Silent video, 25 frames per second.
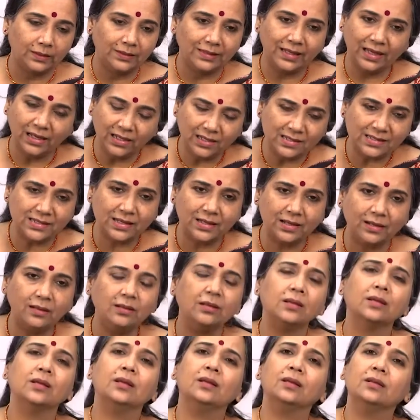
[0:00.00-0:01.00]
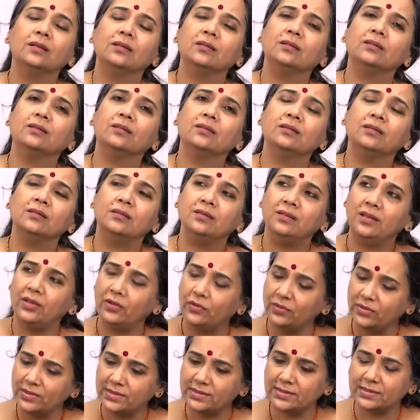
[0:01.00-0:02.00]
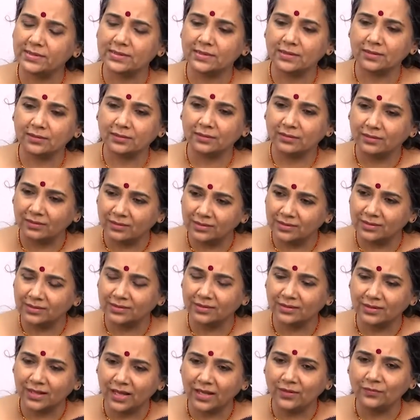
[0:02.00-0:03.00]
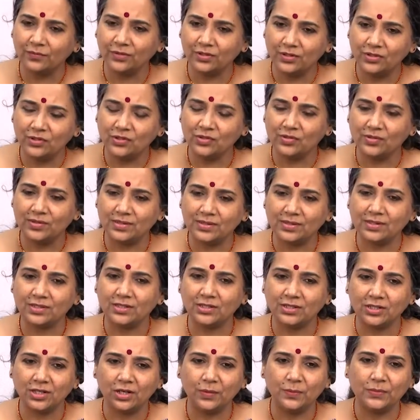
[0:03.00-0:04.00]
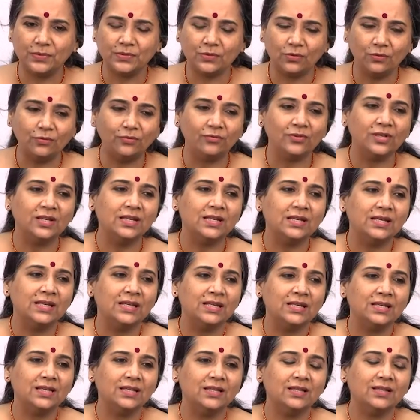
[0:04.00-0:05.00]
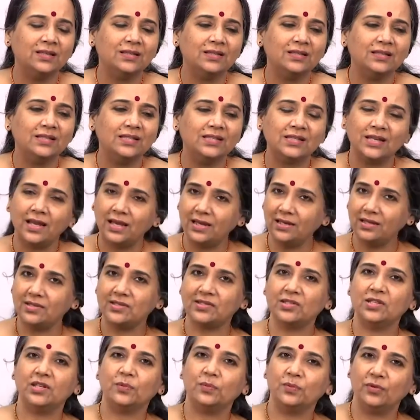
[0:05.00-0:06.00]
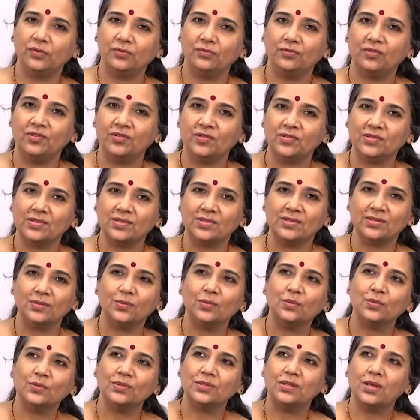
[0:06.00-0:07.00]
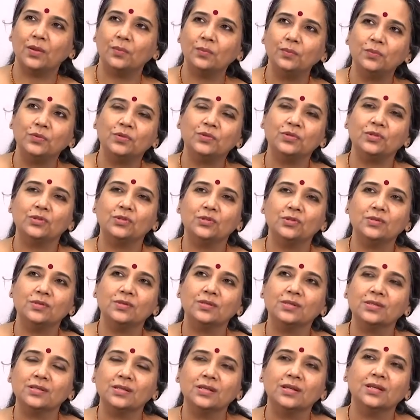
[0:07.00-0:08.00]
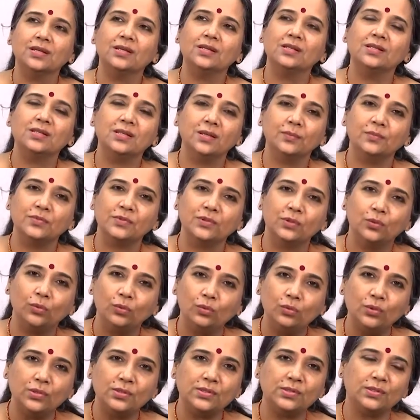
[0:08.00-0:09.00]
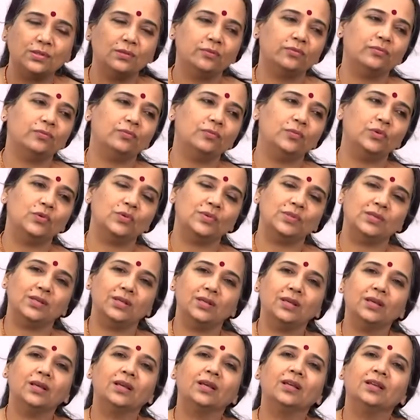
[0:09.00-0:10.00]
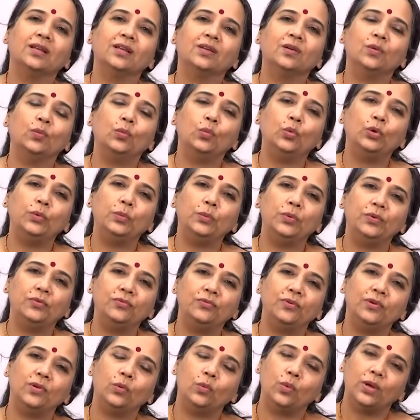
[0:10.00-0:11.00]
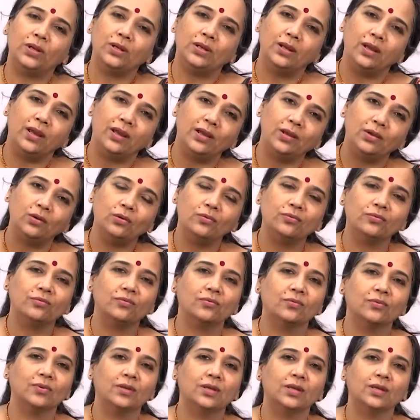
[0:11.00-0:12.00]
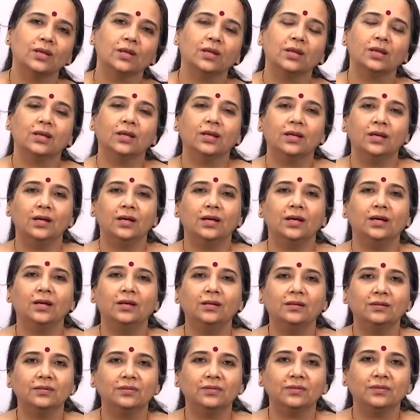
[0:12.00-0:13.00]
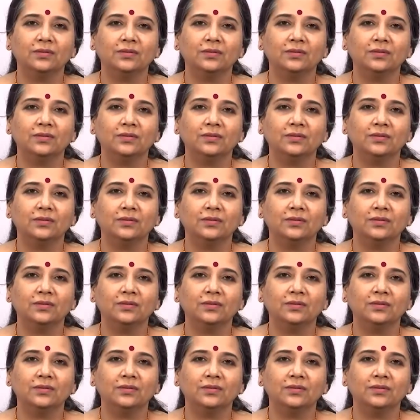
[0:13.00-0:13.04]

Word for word: That said, there is divergence in terms of stylistic preferences. So some musicians, some schools of music would prefer one kind of uh,